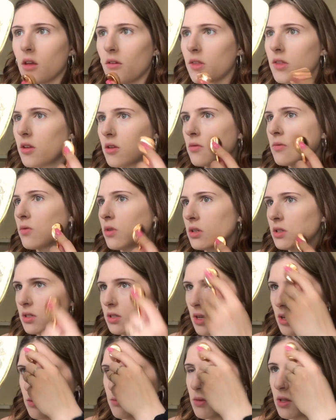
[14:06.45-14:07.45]
And then
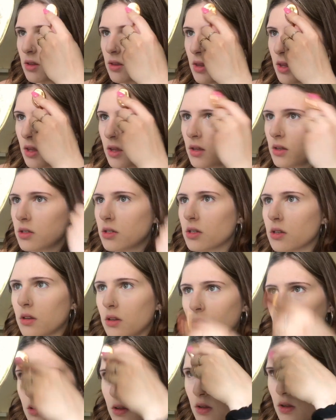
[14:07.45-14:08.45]
once I'm done that,
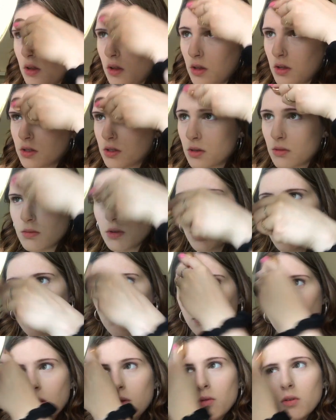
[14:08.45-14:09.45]

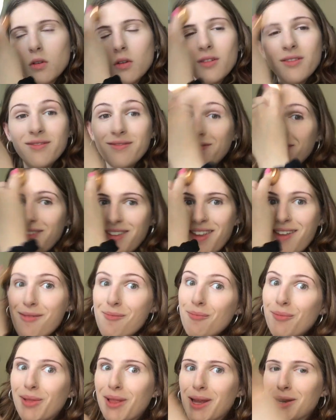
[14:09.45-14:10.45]
sometimes I will
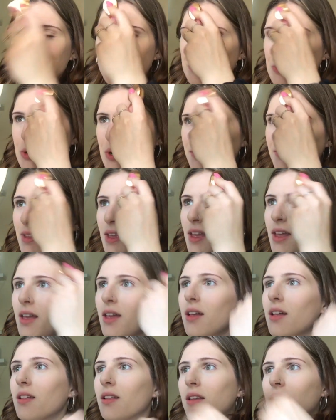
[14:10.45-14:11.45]
blend more.
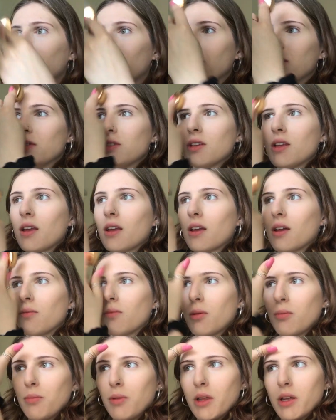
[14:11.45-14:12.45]
Like I was saying,
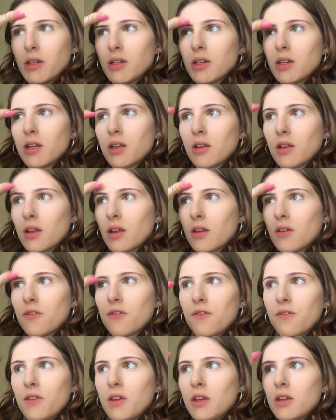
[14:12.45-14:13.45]
I'm a blending like
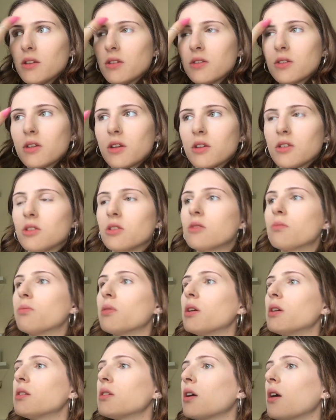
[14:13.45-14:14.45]
fiend. I just
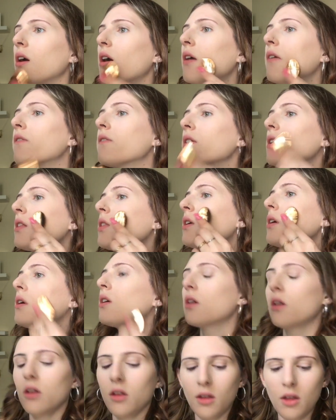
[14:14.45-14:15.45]
blend
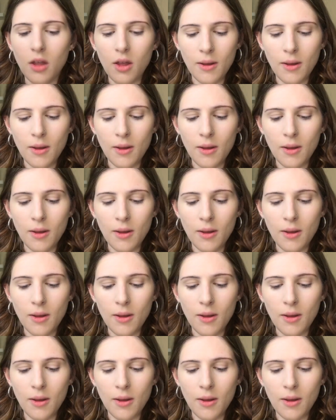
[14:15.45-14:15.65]
everything.